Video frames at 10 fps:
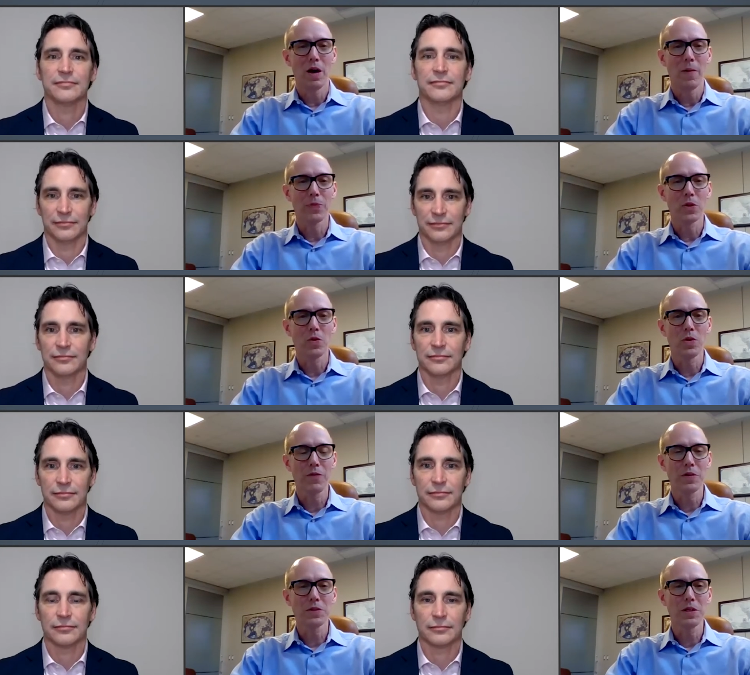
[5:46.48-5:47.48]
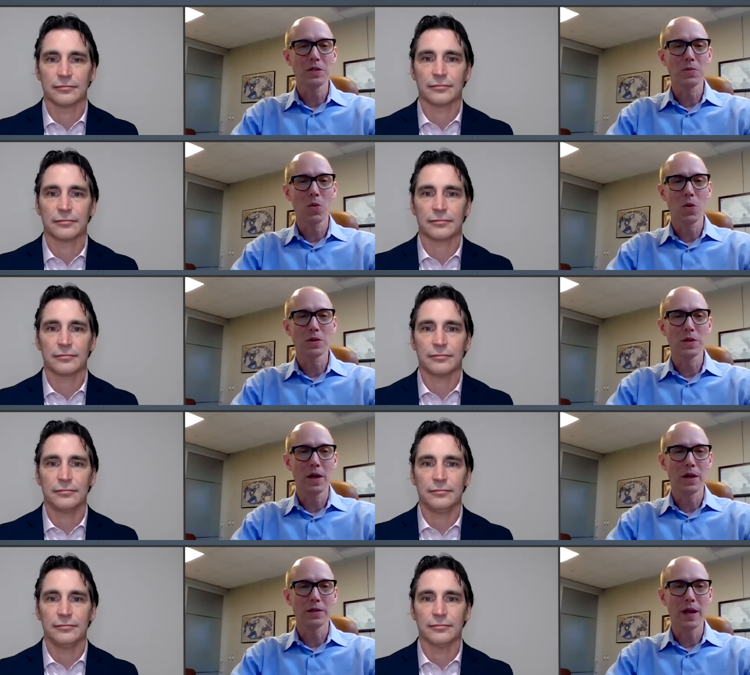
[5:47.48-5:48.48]
Speaker 1: Um, you definitely see some more
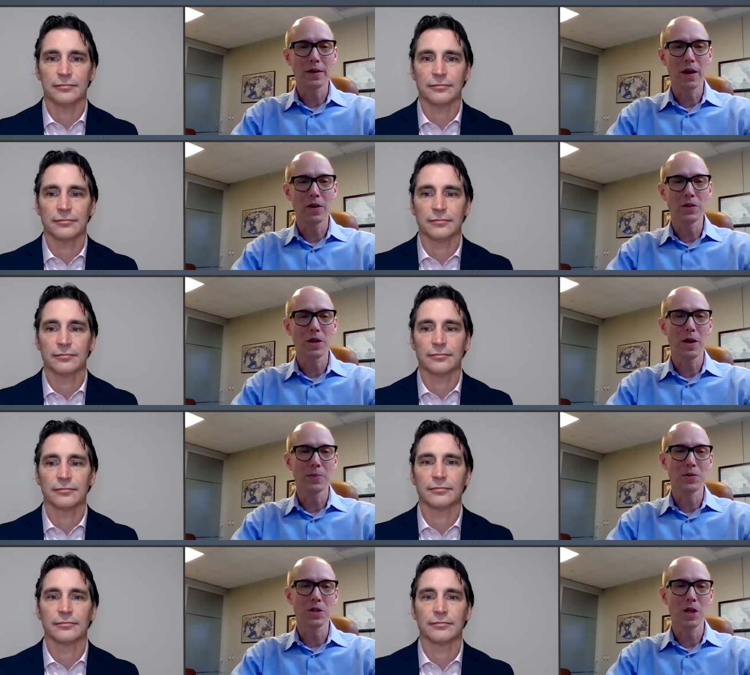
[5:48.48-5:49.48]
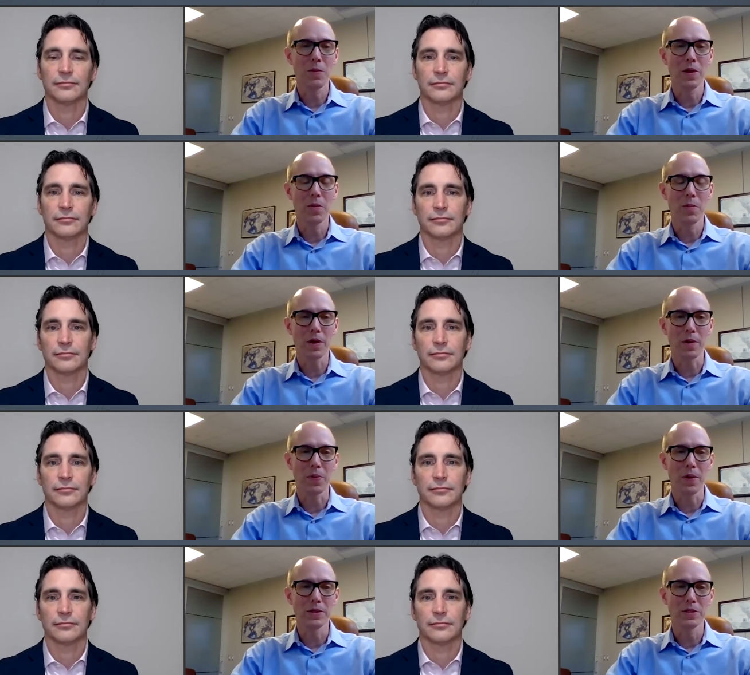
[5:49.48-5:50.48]
uh, technology options coming into the
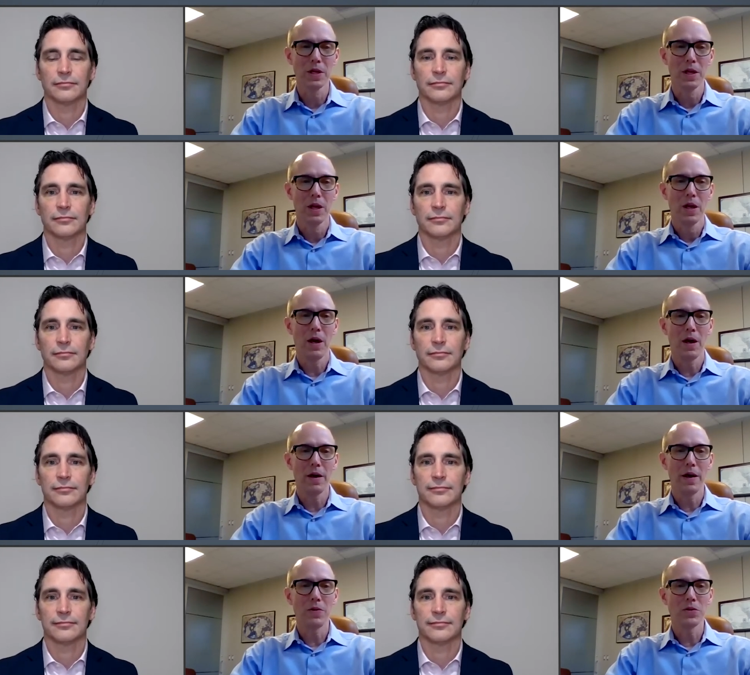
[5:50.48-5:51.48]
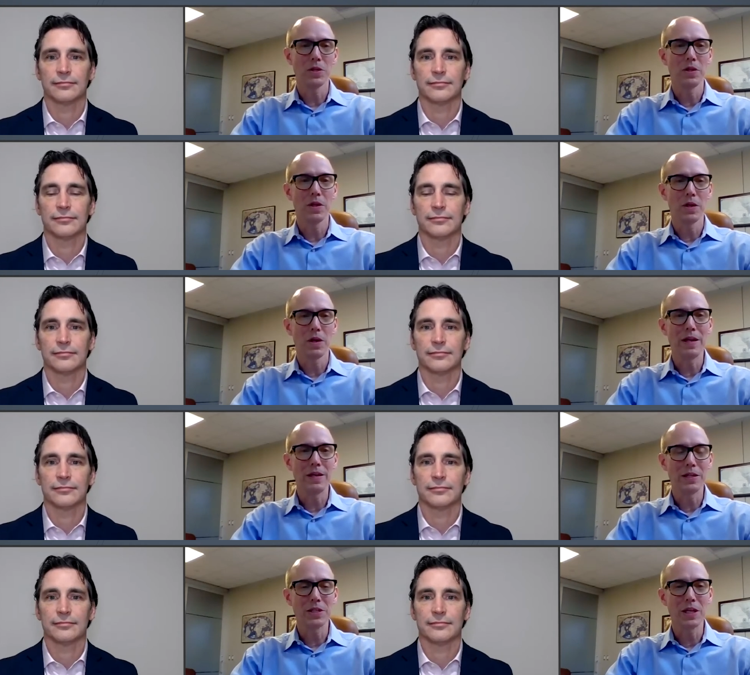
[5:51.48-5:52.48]
marketplace, uh, and you see the uh,
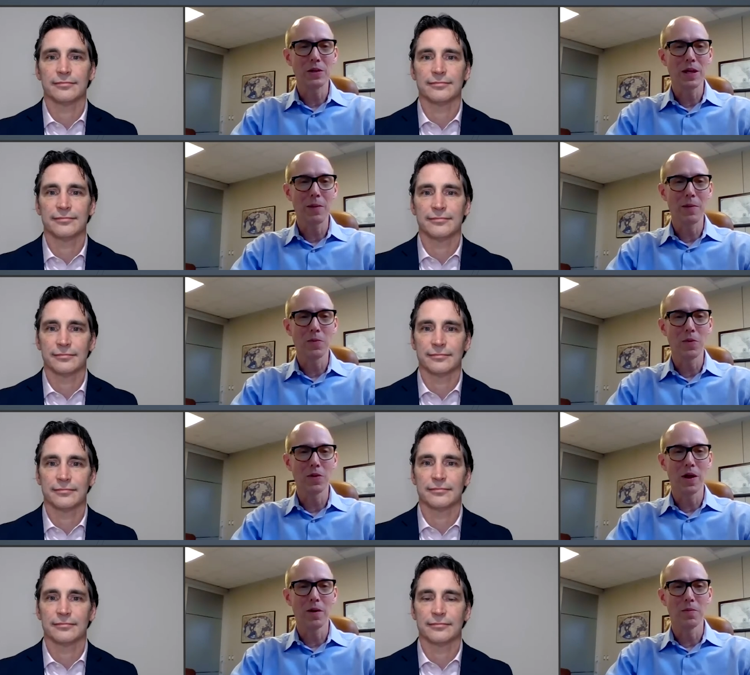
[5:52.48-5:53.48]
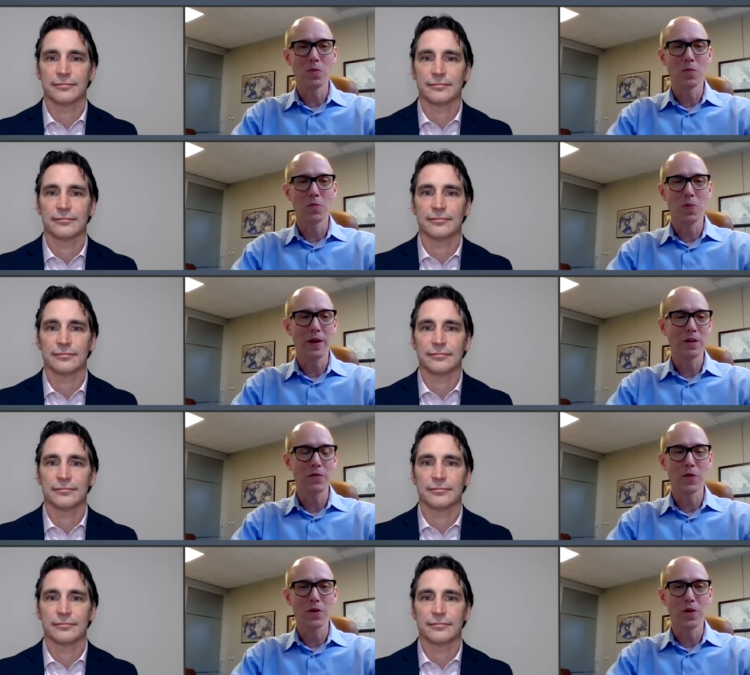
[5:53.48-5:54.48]
NDC came in with uh, with
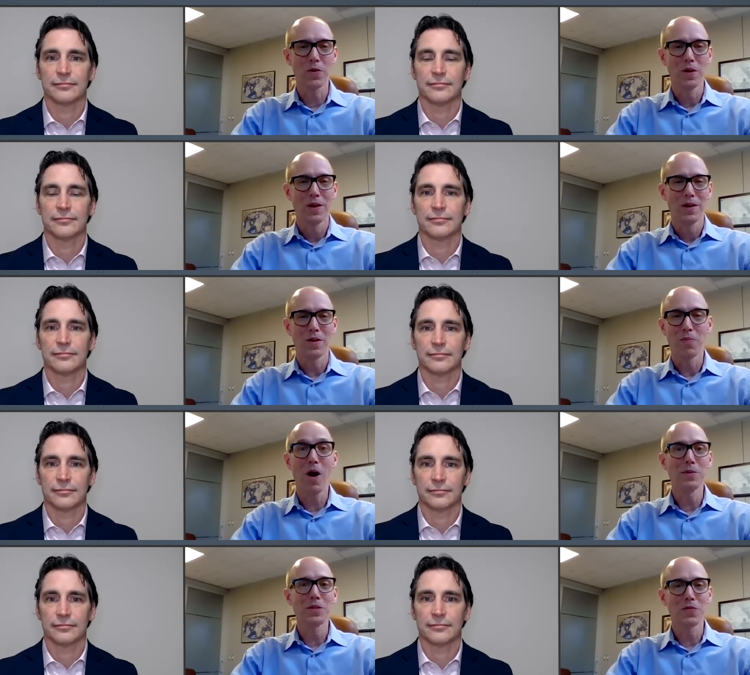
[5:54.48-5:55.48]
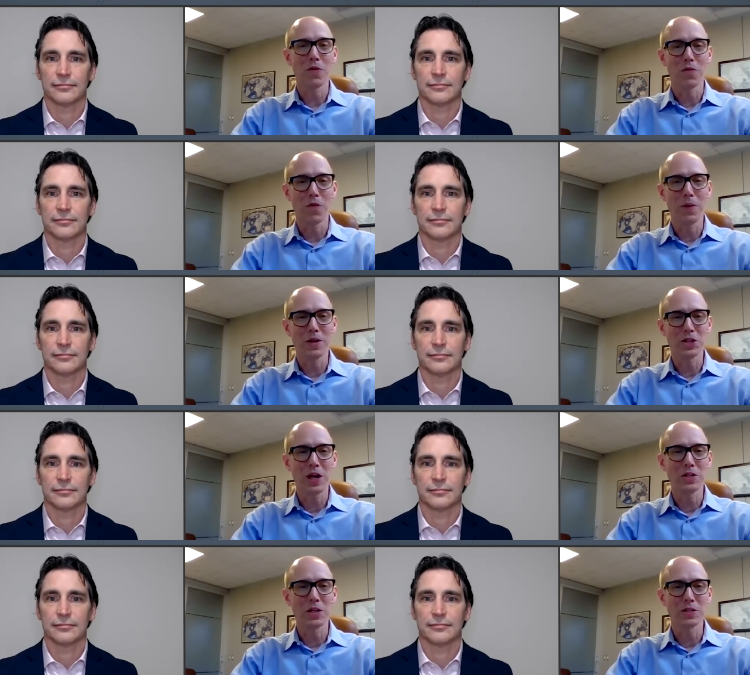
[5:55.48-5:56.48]
plans for you know or promises for for big
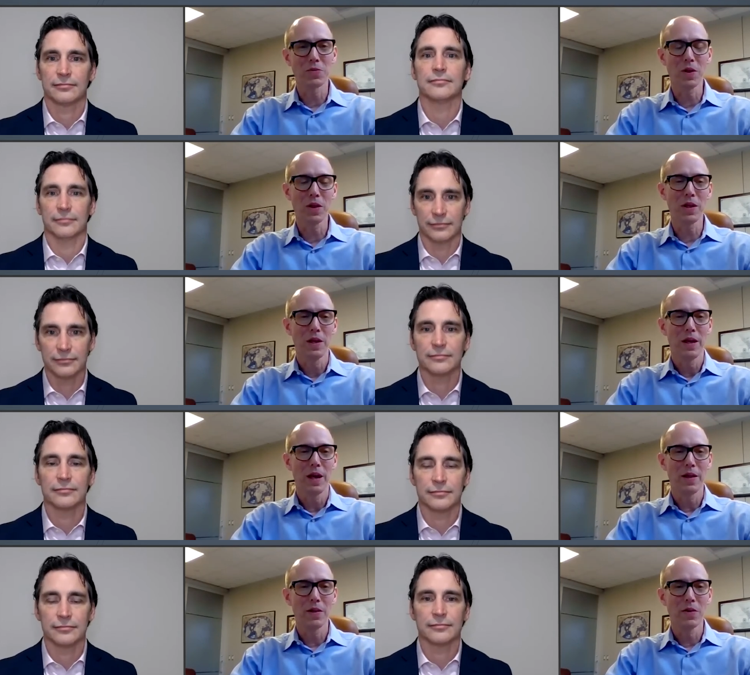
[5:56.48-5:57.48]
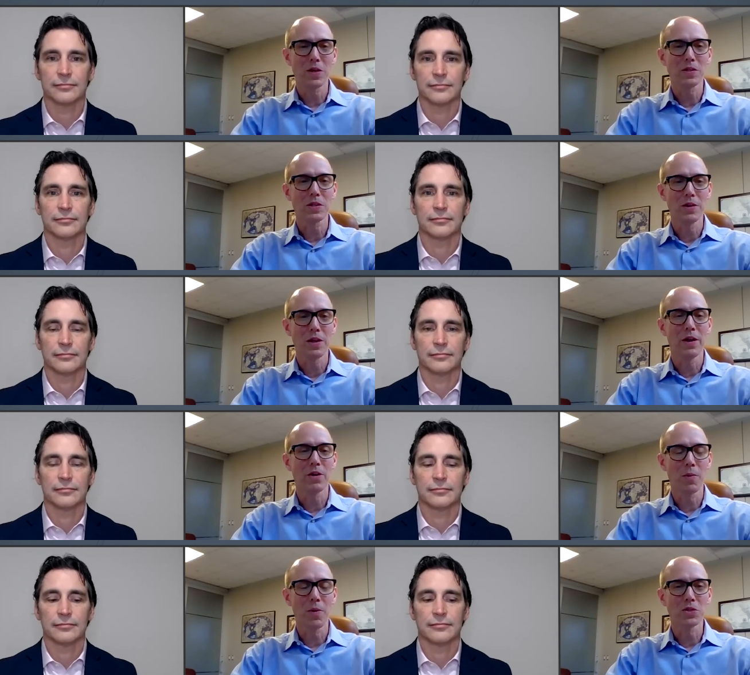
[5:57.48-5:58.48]
changes, and really it looks like it's led to
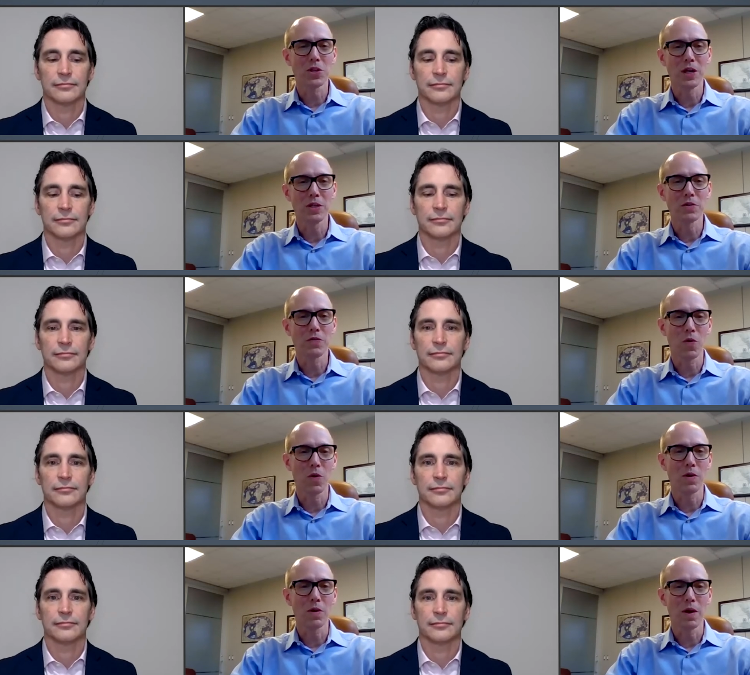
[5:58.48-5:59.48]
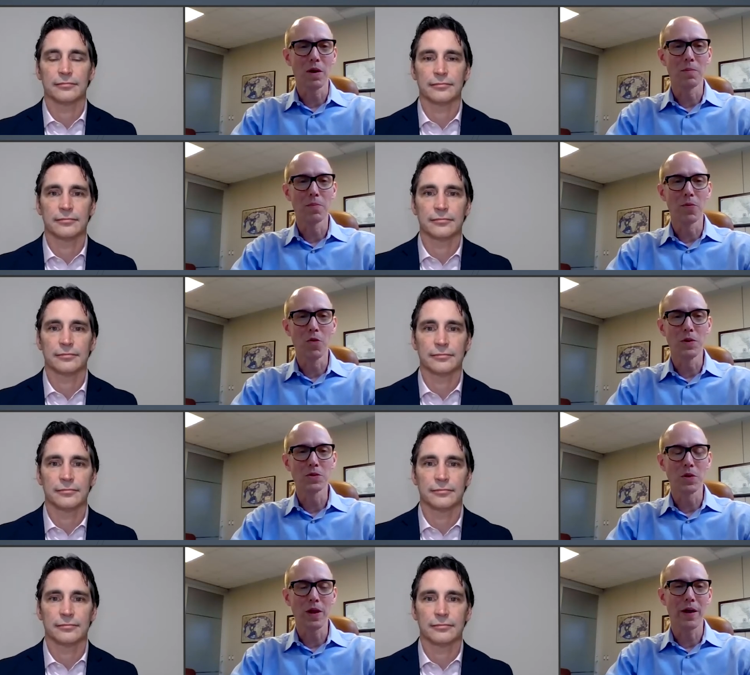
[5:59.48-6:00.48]
incremental changes for uh,
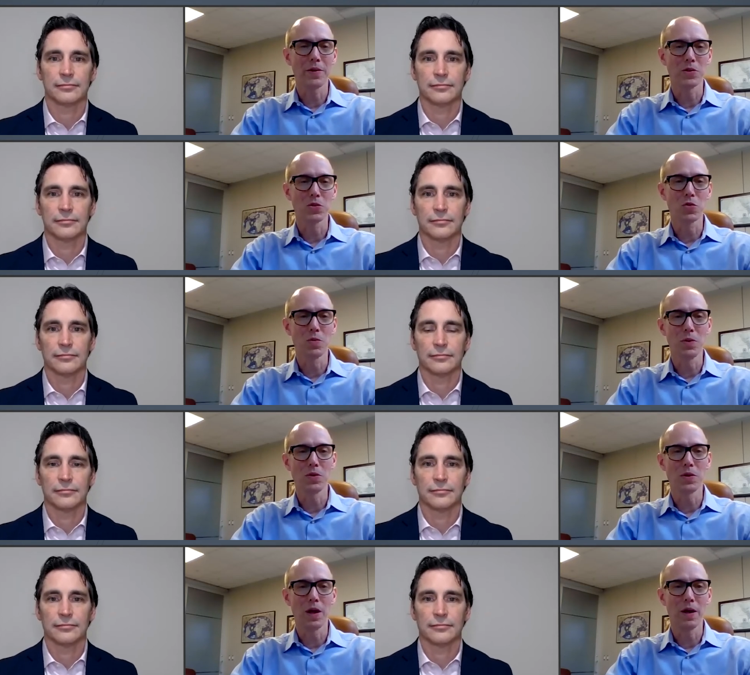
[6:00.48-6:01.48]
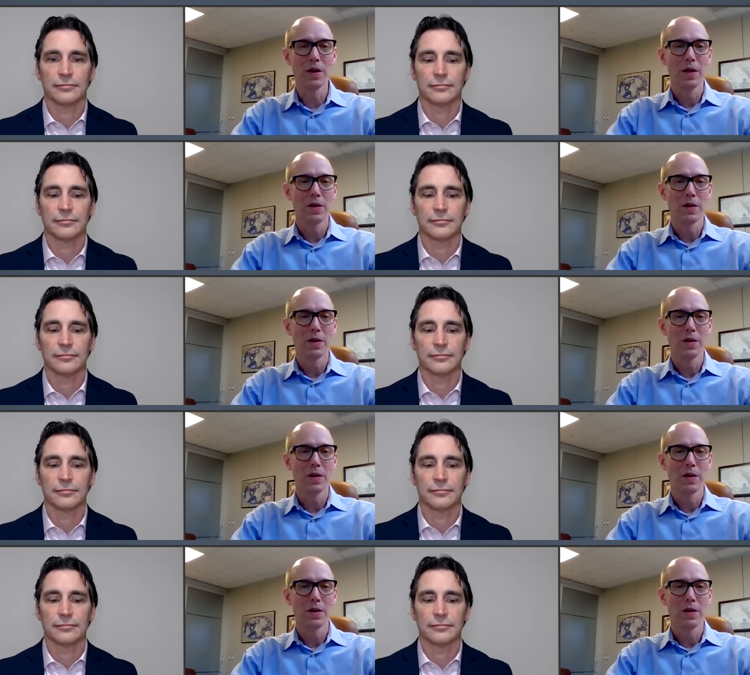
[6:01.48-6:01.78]
improvements on how to distribute uh,